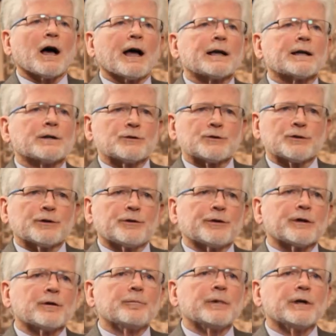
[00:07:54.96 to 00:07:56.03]
I
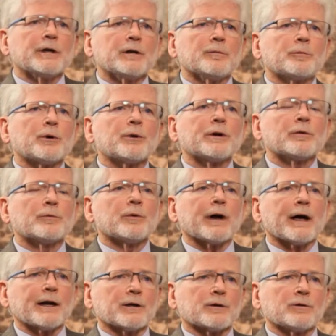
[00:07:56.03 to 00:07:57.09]
consider to be pretty
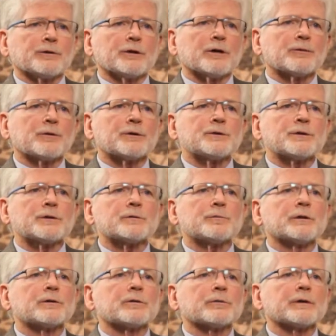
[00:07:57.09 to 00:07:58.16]
radical
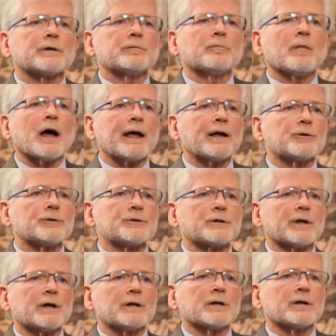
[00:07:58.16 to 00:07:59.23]
differences between my
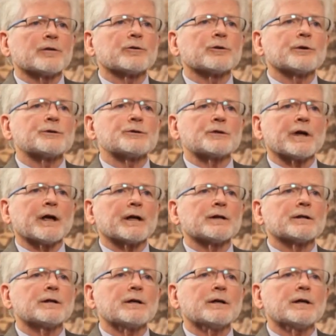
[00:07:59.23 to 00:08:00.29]
understanding of
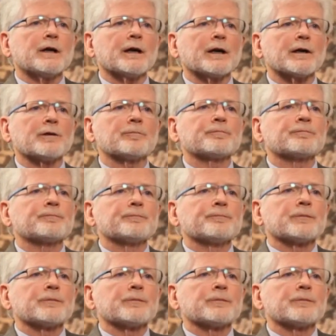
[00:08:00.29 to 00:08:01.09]
Christianity and